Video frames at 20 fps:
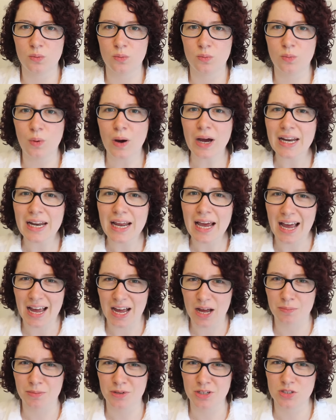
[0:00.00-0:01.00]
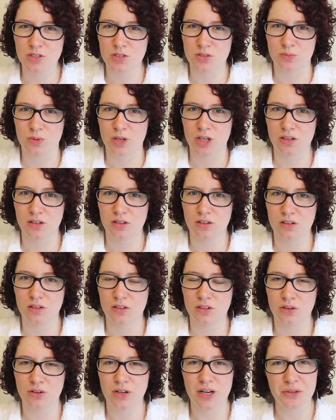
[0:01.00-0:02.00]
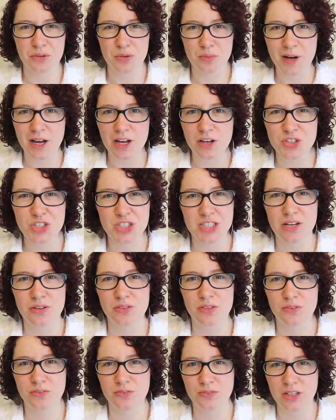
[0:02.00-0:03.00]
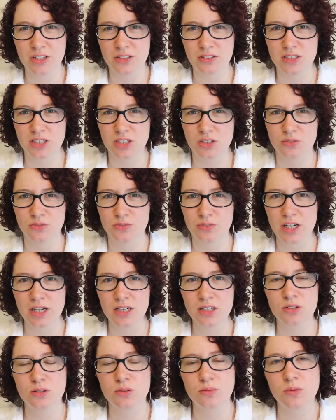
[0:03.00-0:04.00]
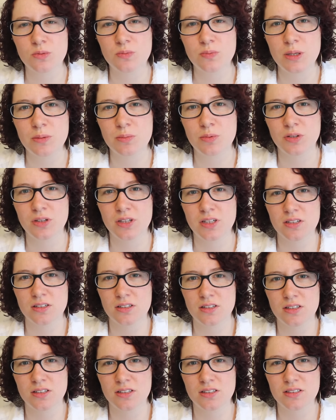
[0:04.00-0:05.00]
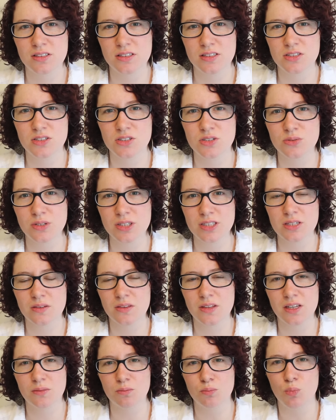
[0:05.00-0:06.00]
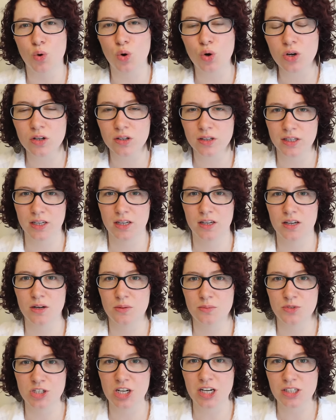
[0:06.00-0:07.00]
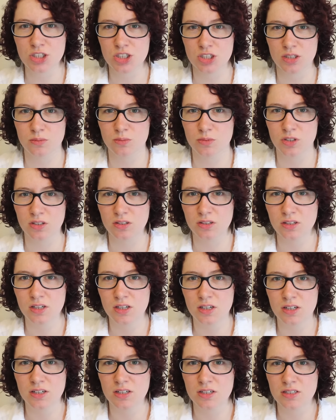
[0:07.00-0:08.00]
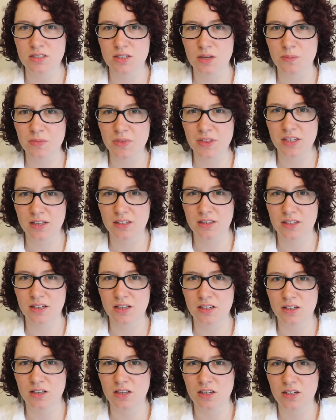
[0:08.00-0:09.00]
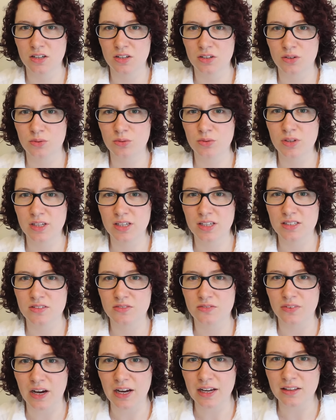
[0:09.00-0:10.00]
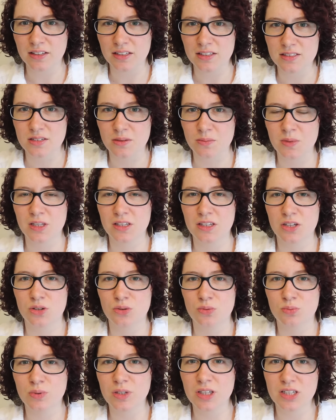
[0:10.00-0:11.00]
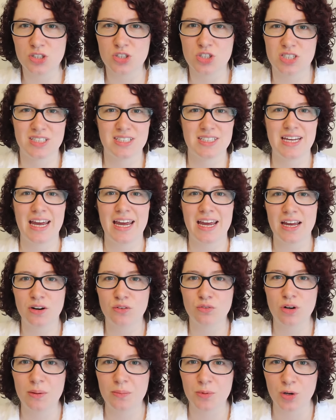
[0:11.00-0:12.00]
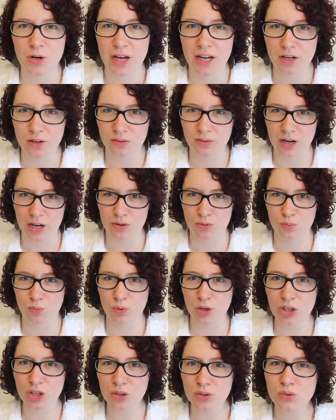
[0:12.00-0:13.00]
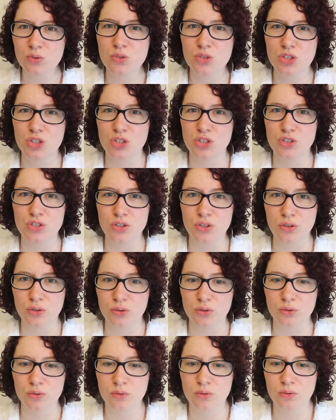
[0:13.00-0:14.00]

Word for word: what happens when you're an anthropologist out in the field and you find a group of people that is doing something morally objectionable, something that you think is violent, something that you really just can't wrap your head around? What do you do?